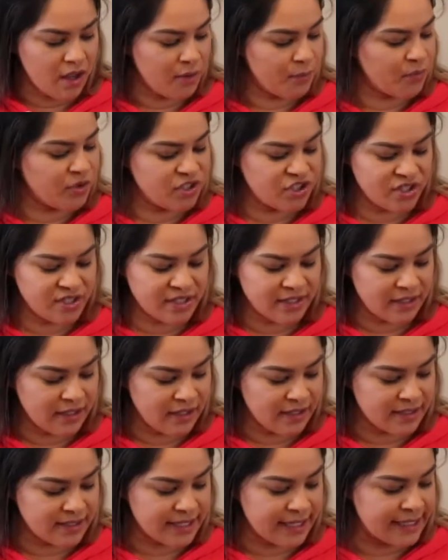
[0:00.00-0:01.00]
which
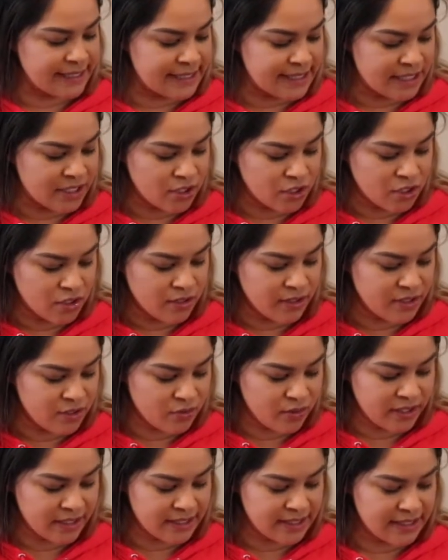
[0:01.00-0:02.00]
isn't ideal, and you
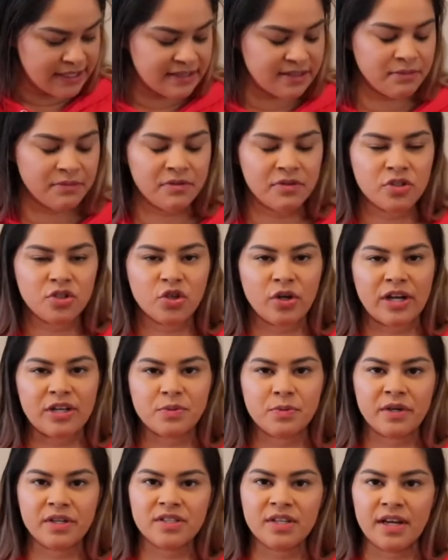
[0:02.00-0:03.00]
can see some of the scratch
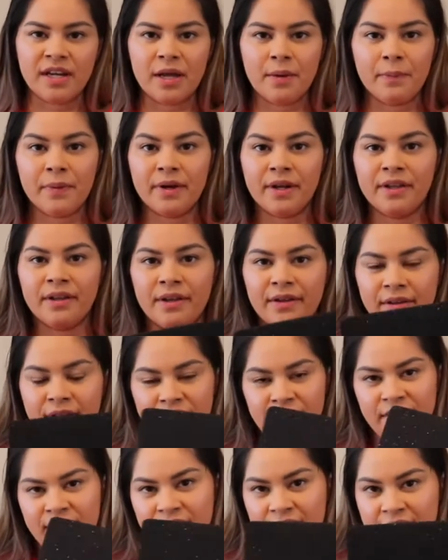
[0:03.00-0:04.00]
marks on it, but
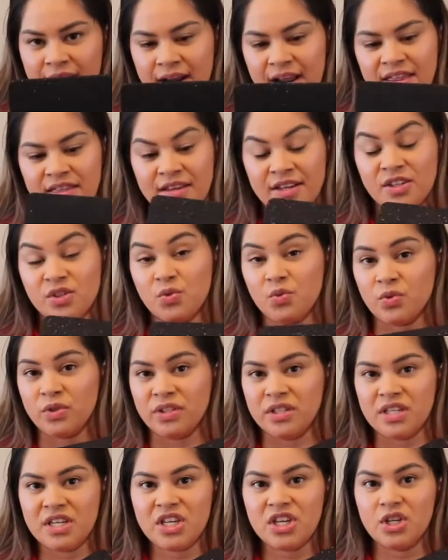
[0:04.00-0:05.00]
other than that, I think it's
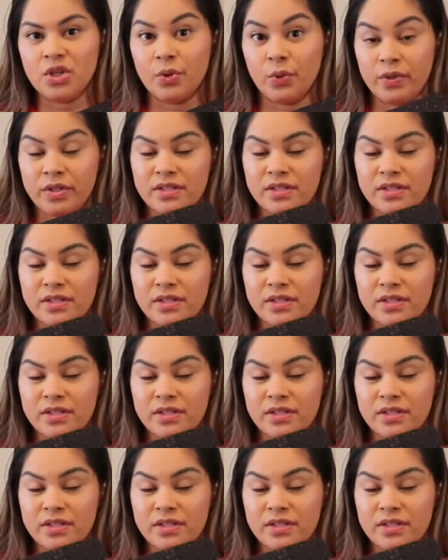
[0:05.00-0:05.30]
really cute.